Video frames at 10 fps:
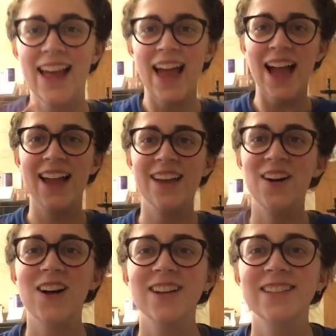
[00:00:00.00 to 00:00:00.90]
Hey
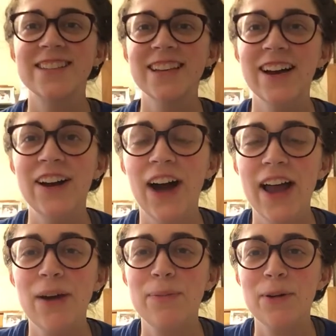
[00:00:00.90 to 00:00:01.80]
y'all, so I
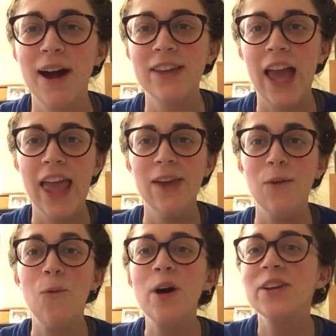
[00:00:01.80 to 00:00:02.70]
hope you are having a
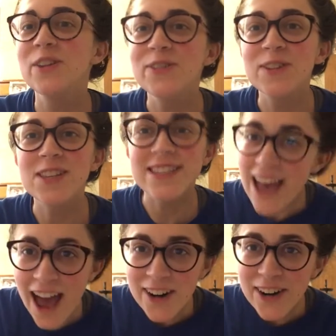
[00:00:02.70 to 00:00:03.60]
wonderful
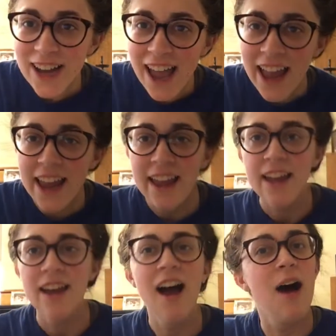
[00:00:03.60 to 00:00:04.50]
Saturday.
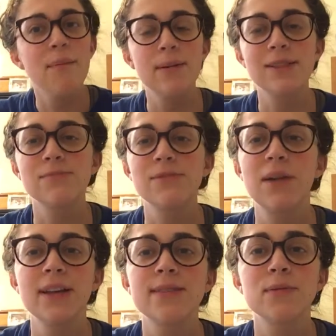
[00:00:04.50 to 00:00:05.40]
Maybe some time
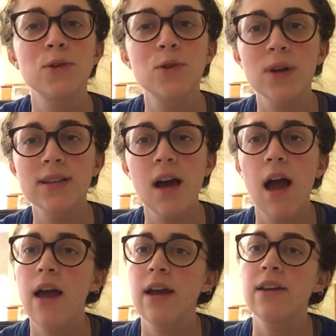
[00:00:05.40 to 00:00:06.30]
to get some schoolwork
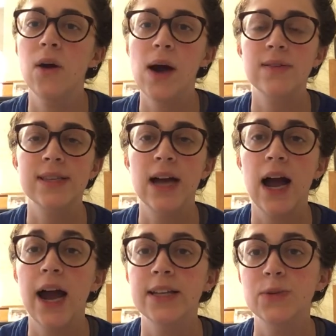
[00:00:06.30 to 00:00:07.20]
done, go
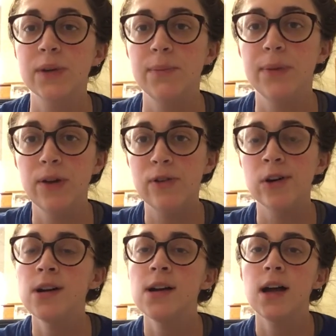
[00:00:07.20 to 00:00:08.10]
outside, it's really
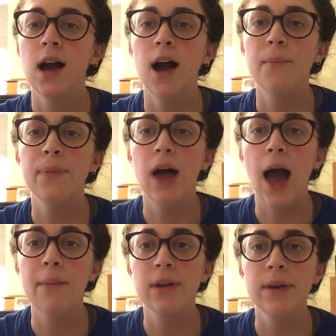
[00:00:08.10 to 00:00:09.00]
beautiful. But
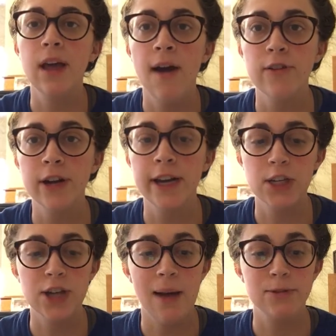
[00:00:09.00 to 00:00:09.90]
I'm going to be covering
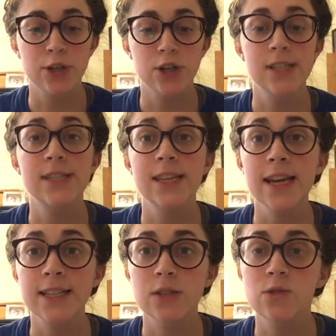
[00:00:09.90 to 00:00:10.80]
chapter
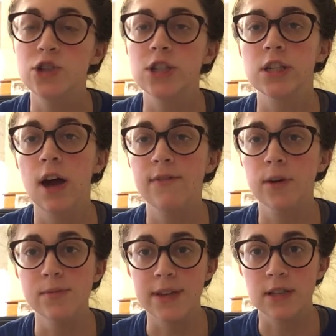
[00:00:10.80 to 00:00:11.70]
6, which is
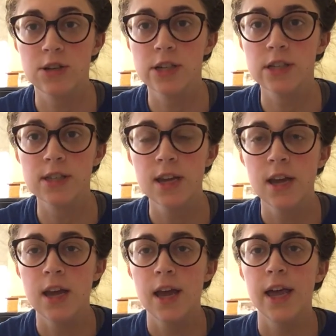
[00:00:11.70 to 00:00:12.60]
Nonverbal Messages.
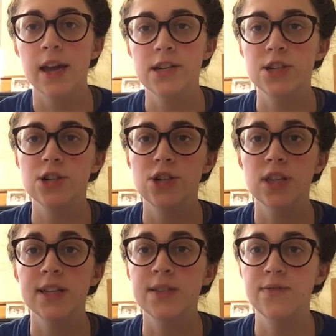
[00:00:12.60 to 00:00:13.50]
In addition to
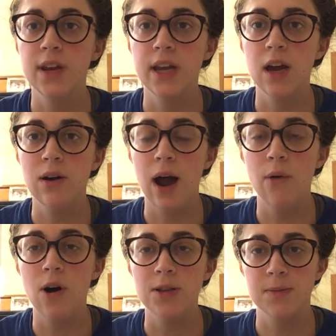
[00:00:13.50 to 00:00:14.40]
this video, I
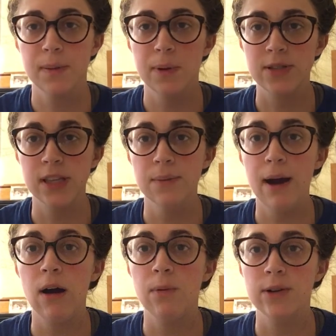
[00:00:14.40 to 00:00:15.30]
will also be posting the
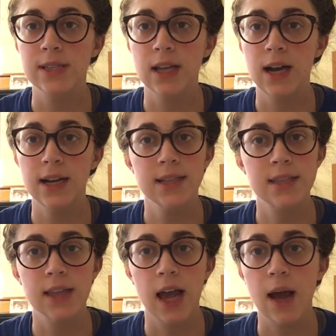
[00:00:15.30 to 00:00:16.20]
PowerPoint slides
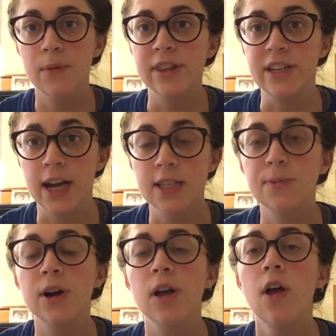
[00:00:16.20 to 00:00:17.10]
that come with the
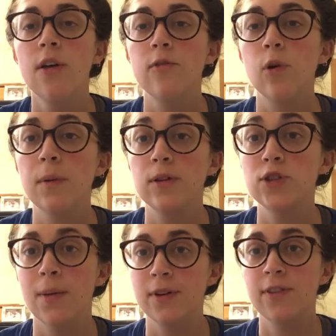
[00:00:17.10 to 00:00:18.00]
textbook for both
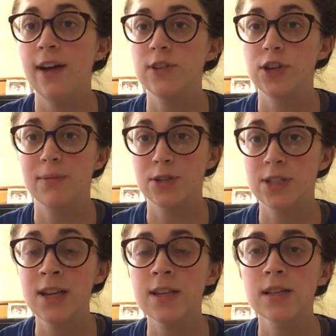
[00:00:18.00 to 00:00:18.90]
chapter 5 and chapter
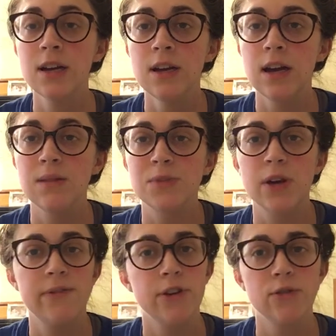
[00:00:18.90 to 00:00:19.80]
6. So
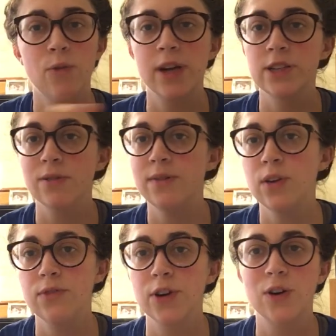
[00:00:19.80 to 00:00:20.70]
if you're wanting to
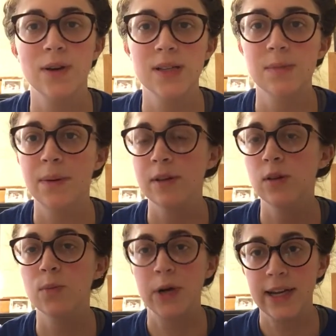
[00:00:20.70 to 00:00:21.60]
review for your quiz maybe a
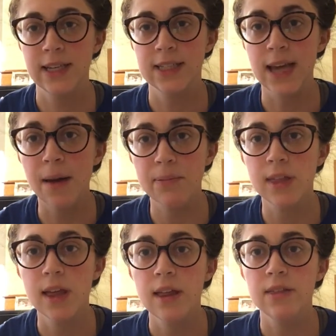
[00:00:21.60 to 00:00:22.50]
little more in depth,
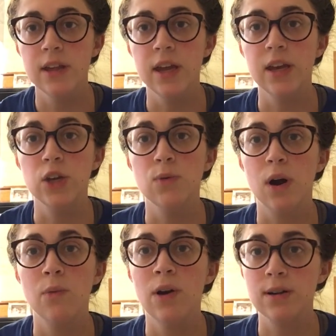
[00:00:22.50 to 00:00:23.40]
then you
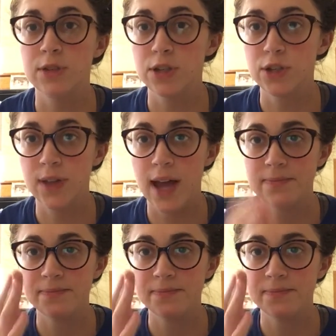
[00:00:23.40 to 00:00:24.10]
are welcome to do that.